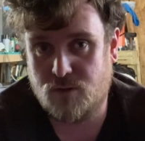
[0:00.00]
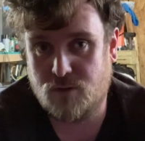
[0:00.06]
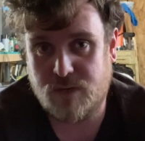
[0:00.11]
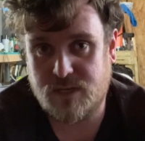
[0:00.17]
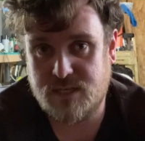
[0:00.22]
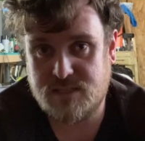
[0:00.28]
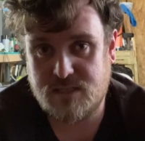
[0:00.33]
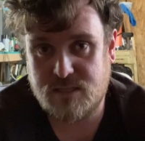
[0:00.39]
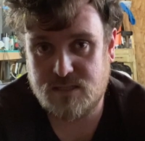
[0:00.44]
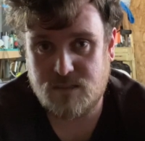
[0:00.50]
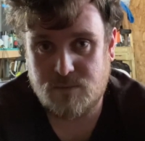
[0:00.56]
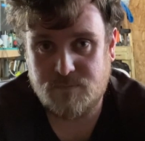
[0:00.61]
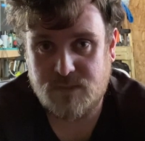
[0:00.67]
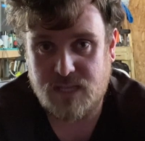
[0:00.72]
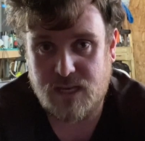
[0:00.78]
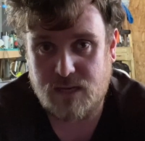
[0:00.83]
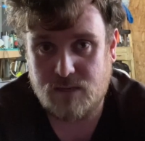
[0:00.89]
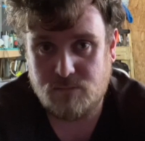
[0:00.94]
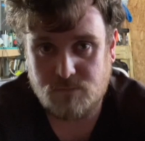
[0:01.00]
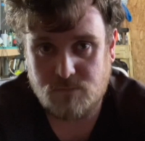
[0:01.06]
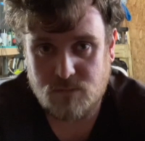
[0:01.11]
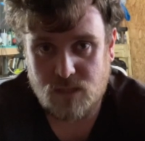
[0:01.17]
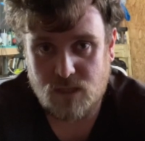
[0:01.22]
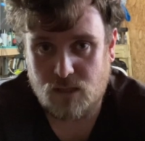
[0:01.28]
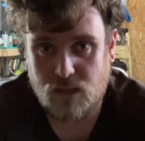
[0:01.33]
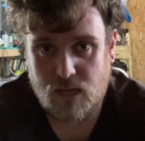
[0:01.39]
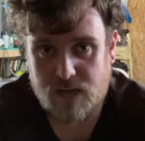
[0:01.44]
criticism that
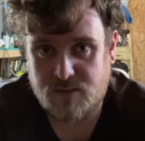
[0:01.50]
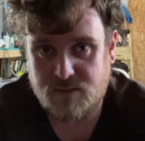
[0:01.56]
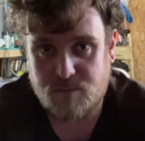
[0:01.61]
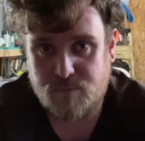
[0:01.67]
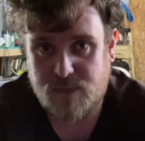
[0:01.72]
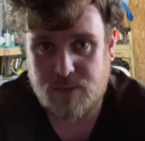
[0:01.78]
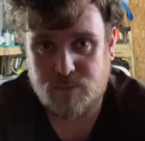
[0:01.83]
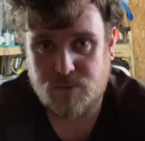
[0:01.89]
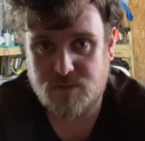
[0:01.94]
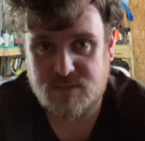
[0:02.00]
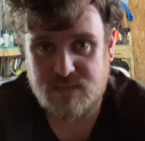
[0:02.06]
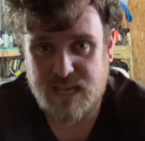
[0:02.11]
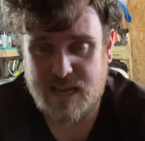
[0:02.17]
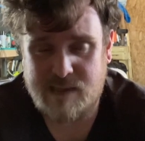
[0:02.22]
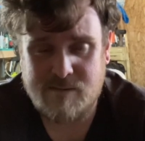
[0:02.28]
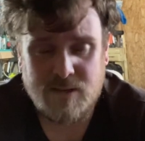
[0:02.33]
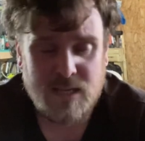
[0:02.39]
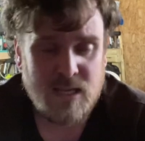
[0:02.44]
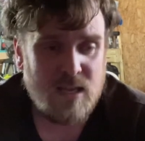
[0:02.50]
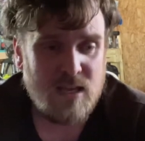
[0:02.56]
a lot of the people say?